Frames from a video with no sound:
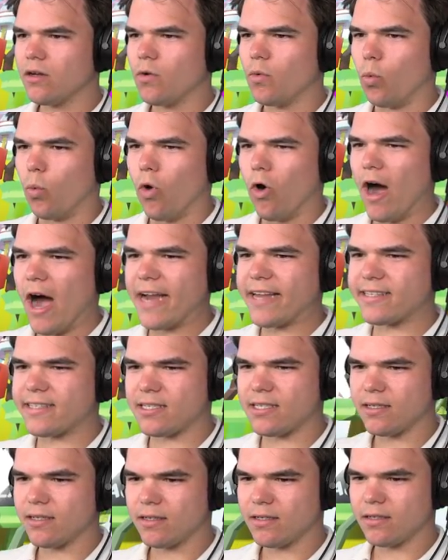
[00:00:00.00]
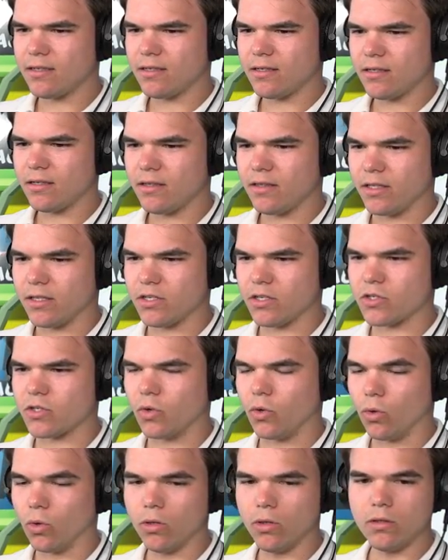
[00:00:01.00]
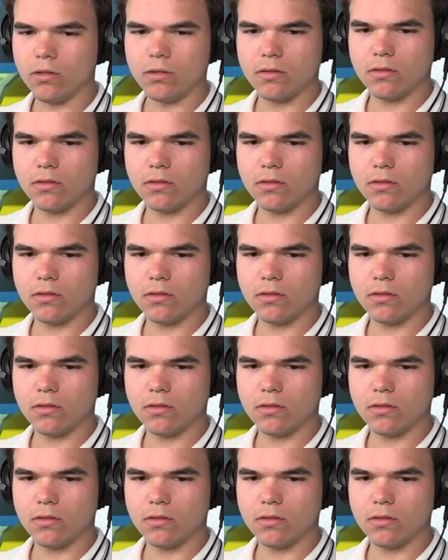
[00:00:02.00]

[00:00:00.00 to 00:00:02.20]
What? This is cool.